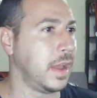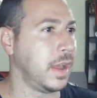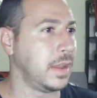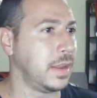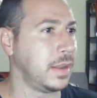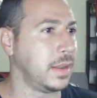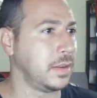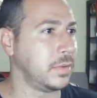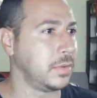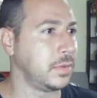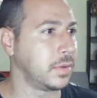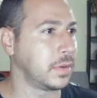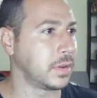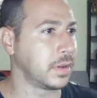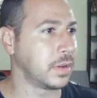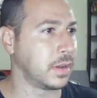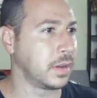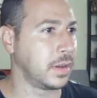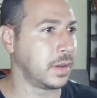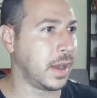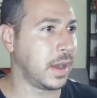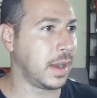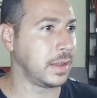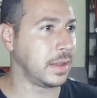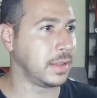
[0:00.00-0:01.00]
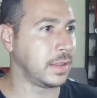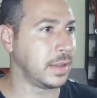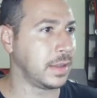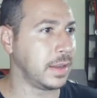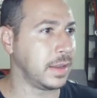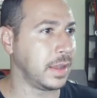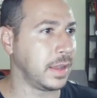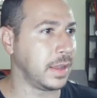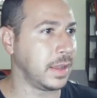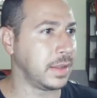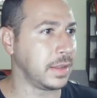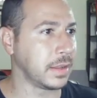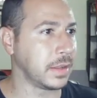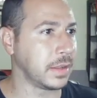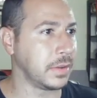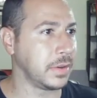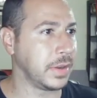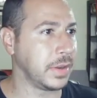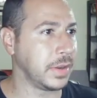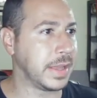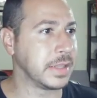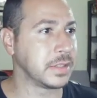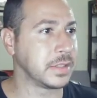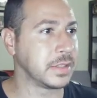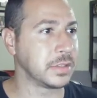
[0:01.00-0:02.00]
and then you would highlight it and then
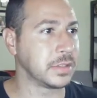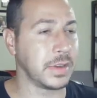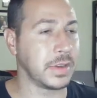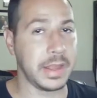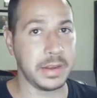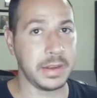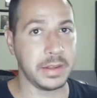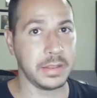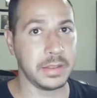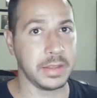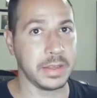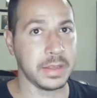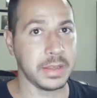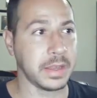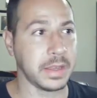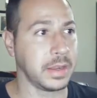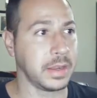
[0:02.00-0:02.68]
go to insert edit